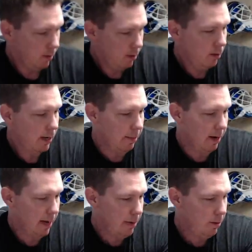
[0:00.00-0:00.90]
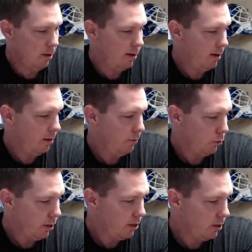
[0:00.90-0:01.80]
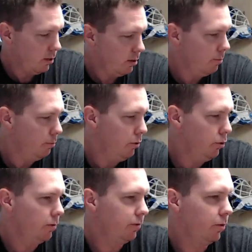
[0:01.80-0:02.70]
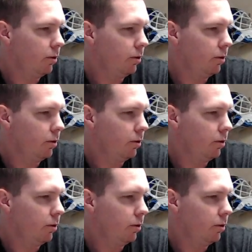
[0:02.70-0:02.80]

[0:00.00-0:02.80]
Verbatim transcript: Got my name on there, embroidered. Beautiful.